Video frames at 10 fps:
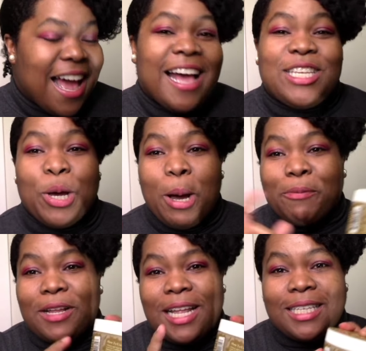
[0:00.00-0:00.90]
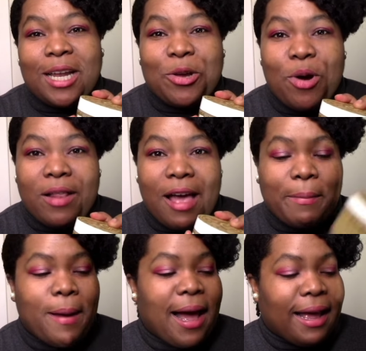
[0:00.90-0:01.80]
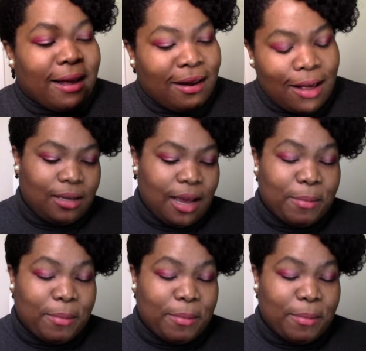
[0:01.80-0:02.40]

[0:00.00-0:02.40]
So hopefully this could go on that pile.